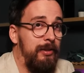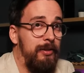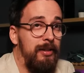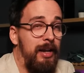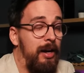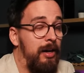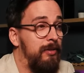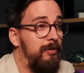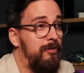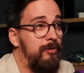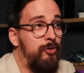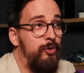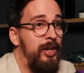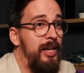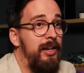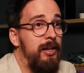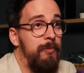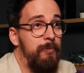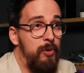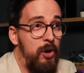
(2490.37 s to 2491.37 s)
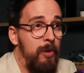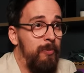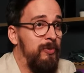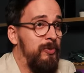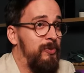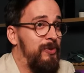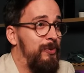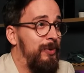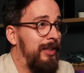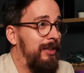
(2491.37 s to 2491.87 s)
are creating
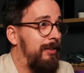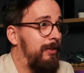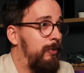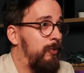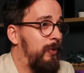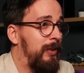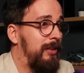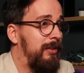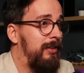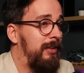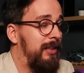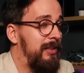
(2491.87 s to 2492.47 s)
problems with the